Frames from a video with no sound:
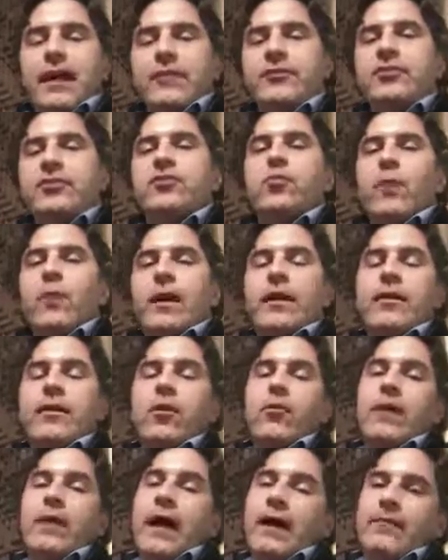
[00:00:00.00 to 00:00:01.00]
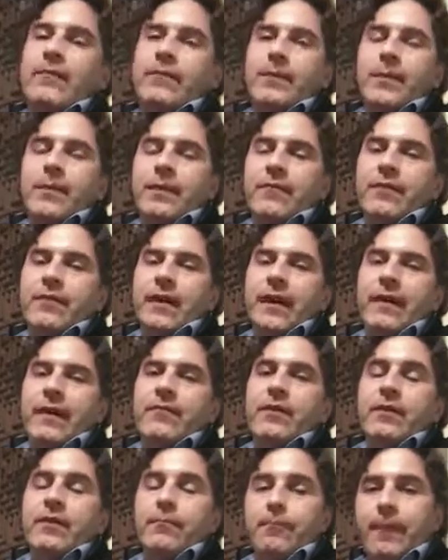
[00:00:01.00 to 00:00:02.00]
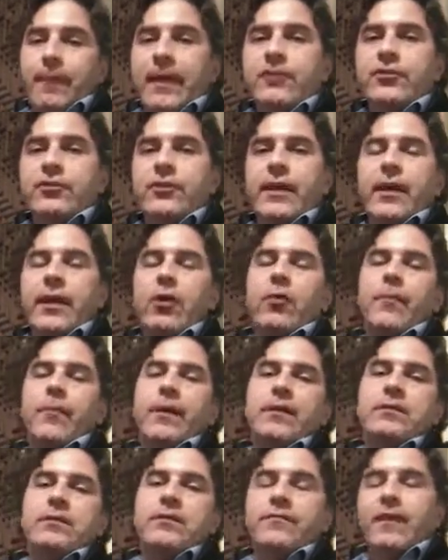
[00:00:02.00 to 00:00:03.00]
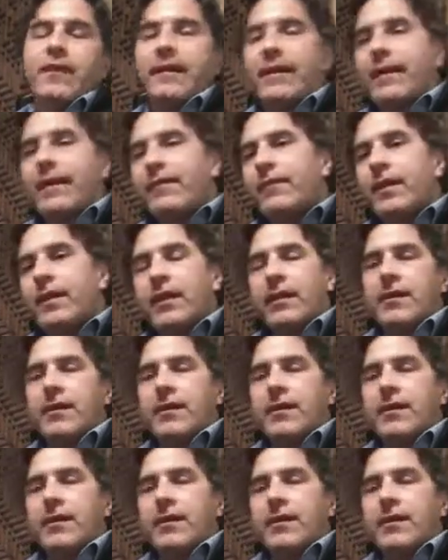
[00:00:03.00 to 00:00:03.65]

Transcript: I just want to know, God forbid, if I have any major ailments, if I have